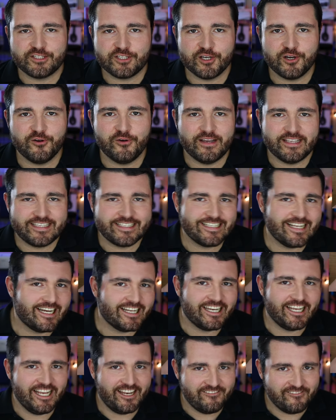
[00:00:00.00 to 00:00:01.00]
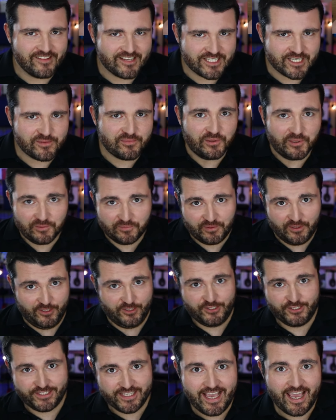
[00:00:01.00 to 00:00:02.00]
So it's not invisible per
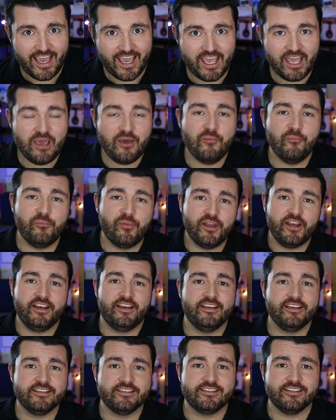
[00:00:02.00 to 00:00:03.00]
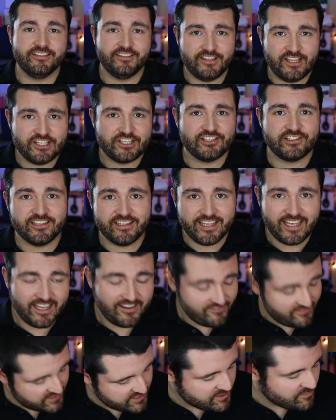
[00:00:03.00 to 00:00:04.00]
se, but it is digitally
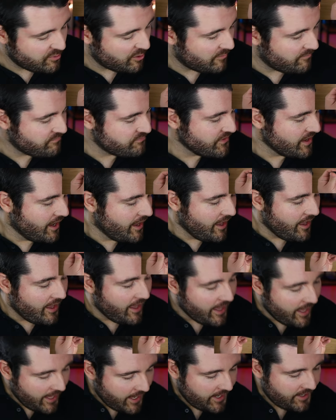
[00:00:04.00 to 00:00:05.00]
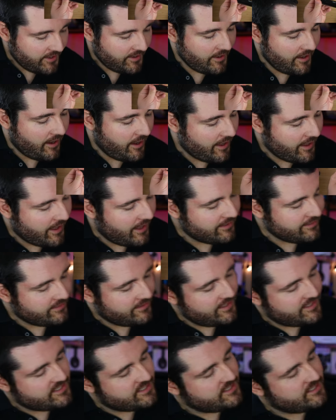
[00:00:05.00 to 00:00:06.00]
invisible. And I got
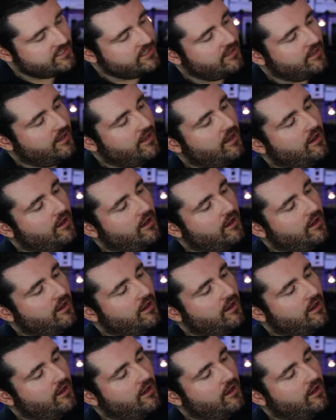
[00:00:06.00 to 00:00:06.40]
this